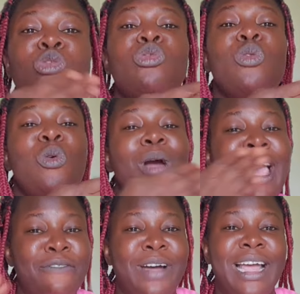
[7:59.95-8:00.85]
to
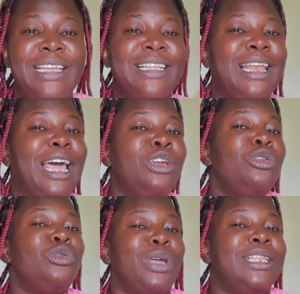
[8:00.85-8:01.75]
whoever is allowing
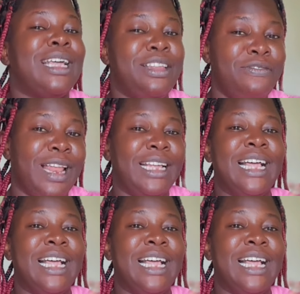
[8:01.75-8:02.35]
you to enter the flight,